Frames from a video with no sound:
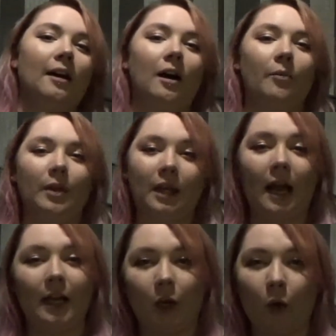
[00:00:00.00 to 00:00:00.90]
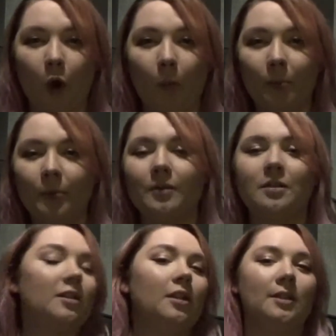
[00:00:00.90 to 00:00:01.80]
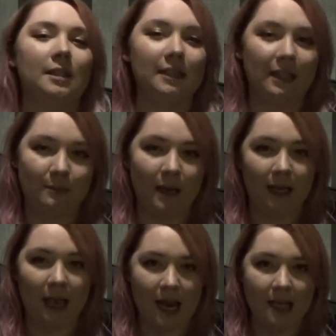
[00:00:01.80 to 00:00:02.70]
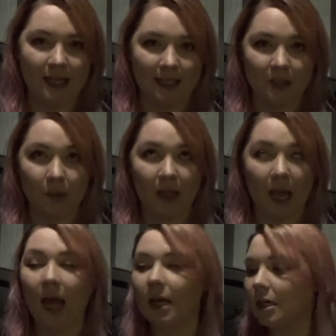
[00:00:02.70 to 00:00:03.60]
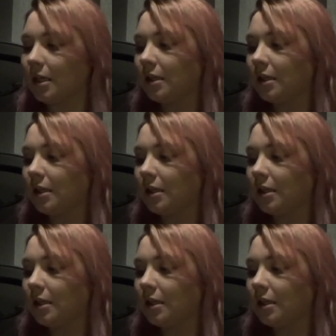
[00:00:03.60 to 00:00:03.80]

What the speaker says: and we kind of go up to use the least medicated things that we can.